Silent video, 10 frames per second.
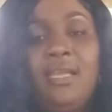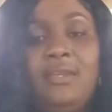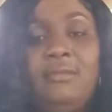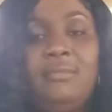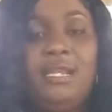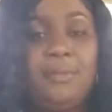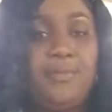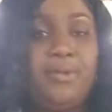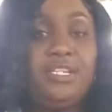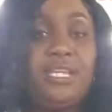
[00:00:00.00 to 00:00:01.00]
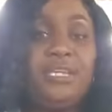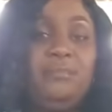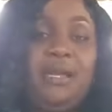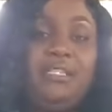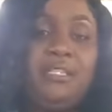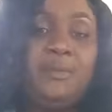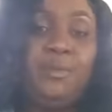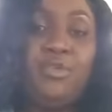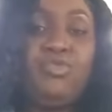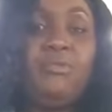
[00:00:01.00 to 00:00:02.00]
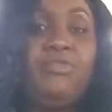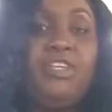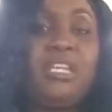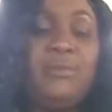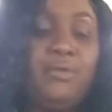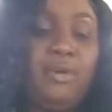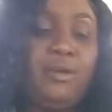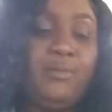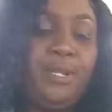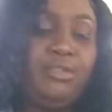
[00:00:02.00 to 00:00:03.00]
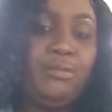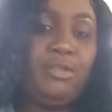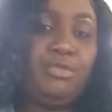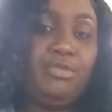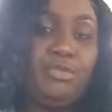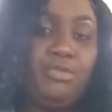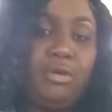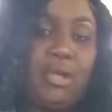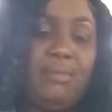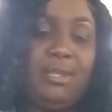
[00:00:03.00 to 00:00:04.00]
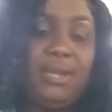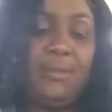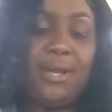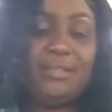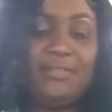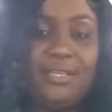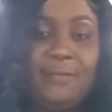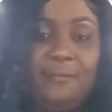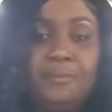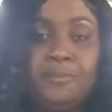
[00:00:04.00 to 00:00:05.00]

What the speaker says: The man I preach and the man say push. When me reach at my workplace, and me used to work and me the pastor.